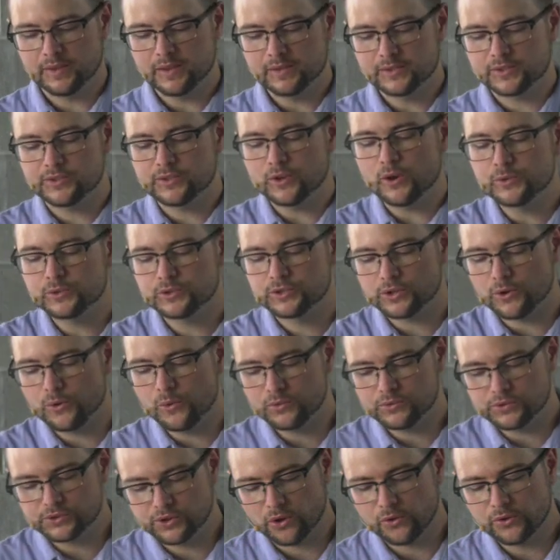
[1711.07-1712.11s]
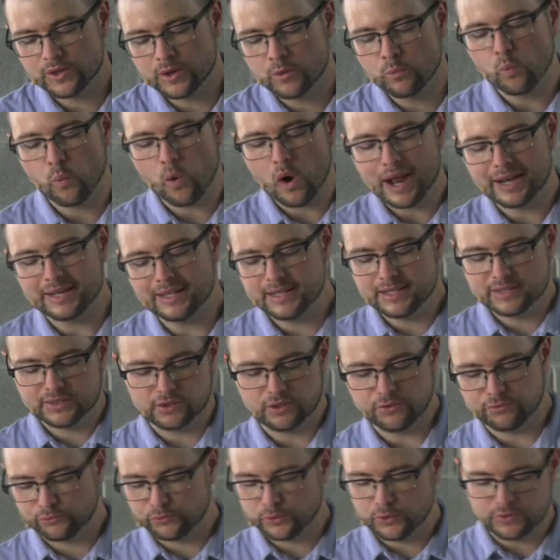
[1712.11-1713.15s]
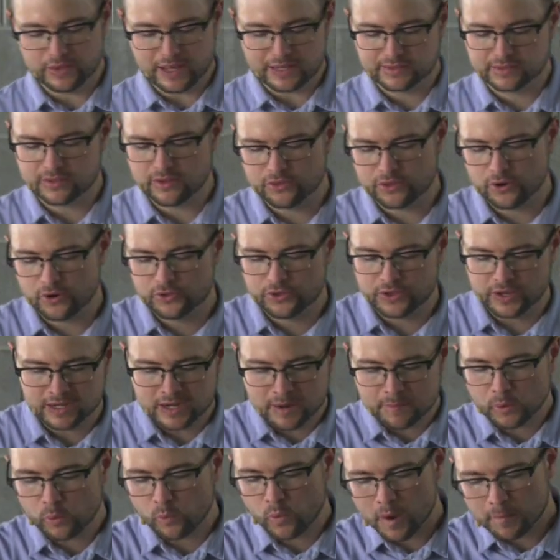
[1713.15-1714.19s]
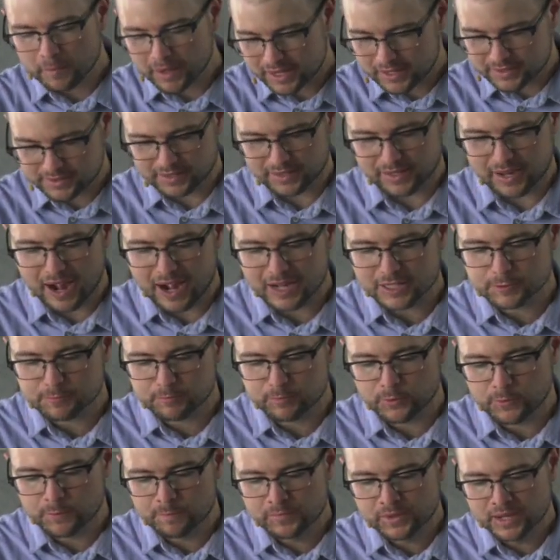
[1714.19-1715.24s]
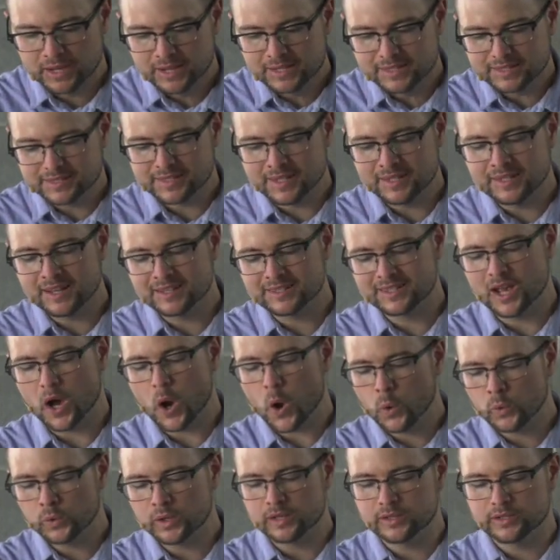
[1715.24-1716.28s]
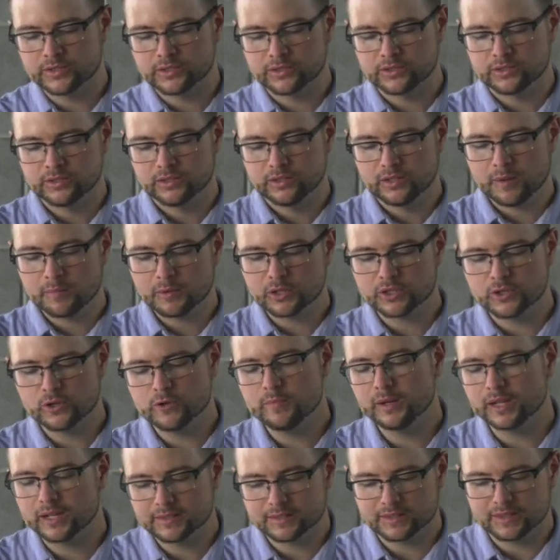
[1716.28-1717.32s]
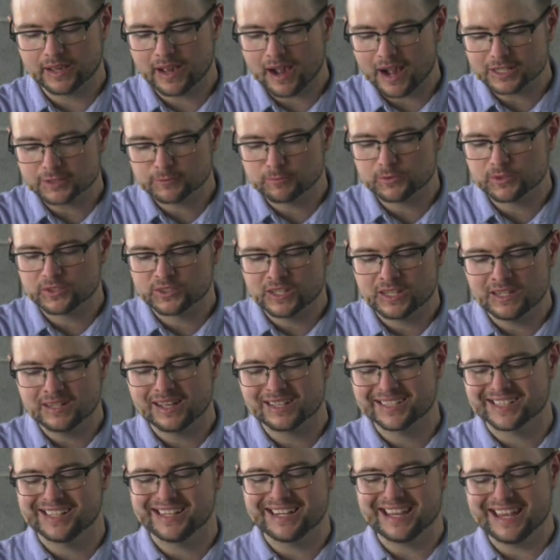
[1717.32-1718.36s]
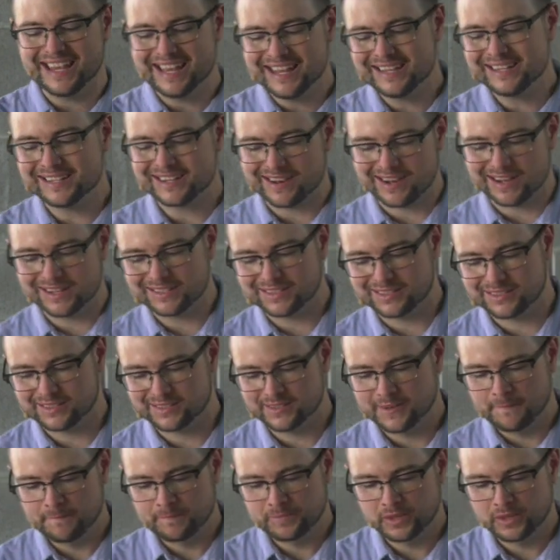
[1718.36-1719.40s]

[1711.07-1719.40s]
So then what is the fruit? That's the third thing. Number one, because of the gospel, sin doesn't own us. Number two, because of the gospel, sin doesn't end us.